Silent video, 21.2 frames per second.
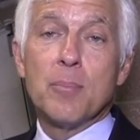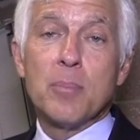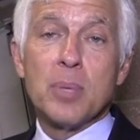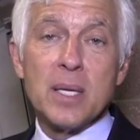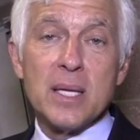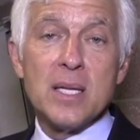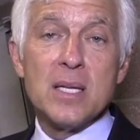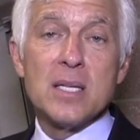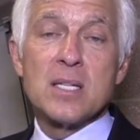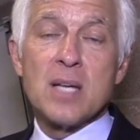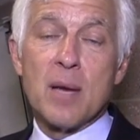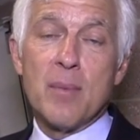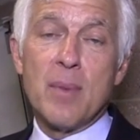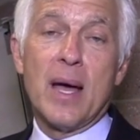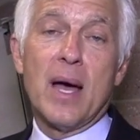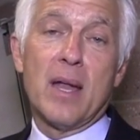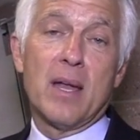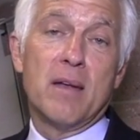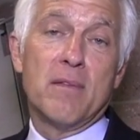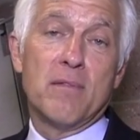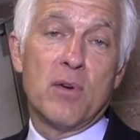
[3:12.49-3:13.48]
Please come
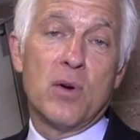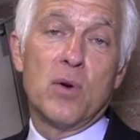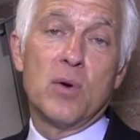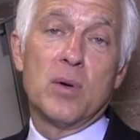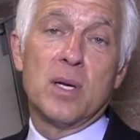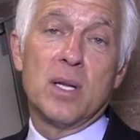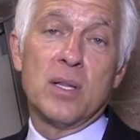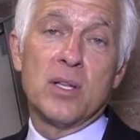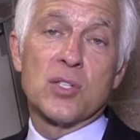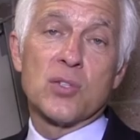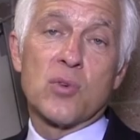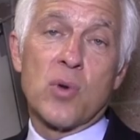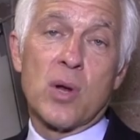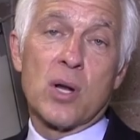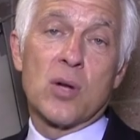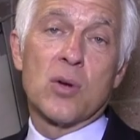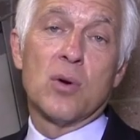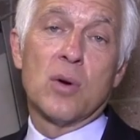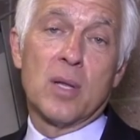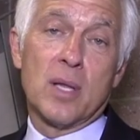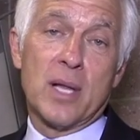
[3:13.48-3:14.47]
out and vote in this
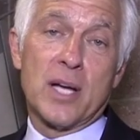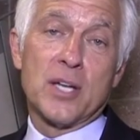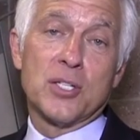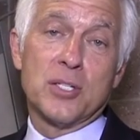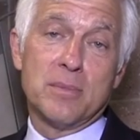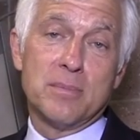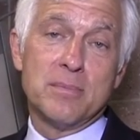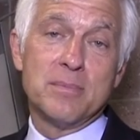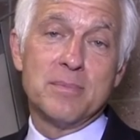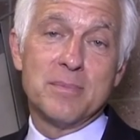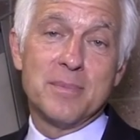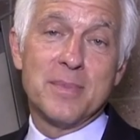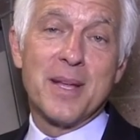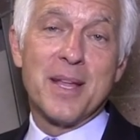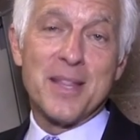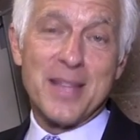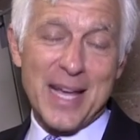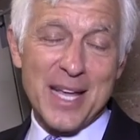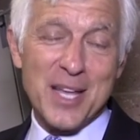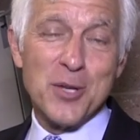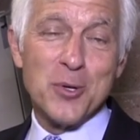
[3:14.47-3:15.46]
critical election.
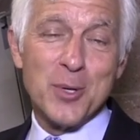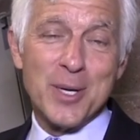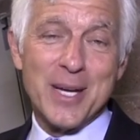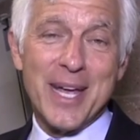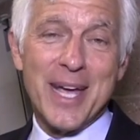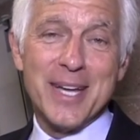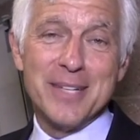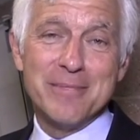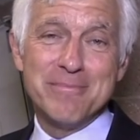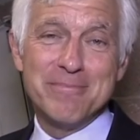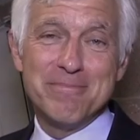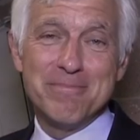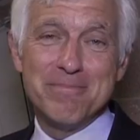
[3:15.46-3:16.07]
Thank you again.